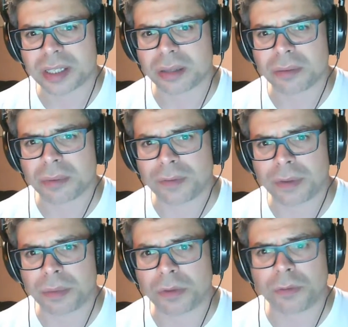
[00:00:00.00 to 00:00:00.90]
of
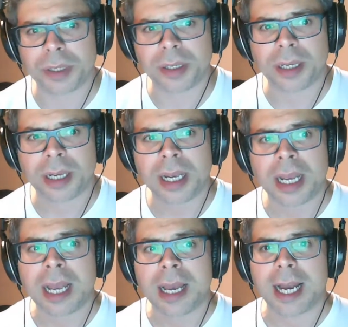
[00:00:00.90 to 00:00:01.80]
the movement,
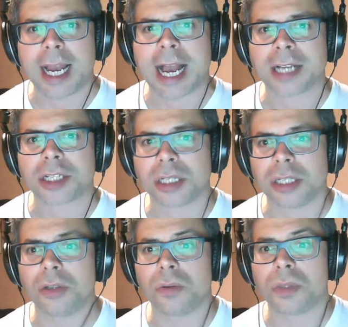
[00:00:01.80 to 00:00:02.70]
I
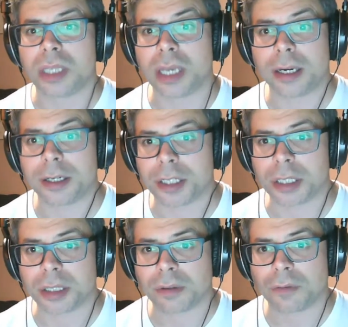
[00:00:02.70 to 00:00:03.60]
actually use the
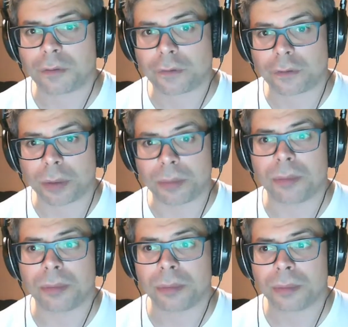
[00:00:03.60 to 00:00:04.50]
energy
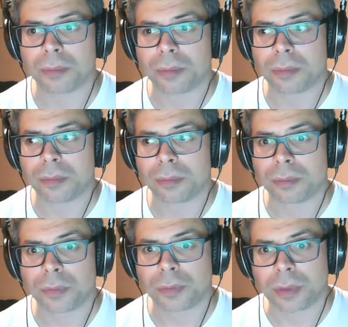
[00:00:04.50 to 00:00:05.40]
from
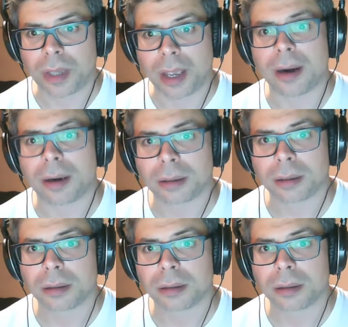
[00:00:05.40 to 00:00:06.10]
the air.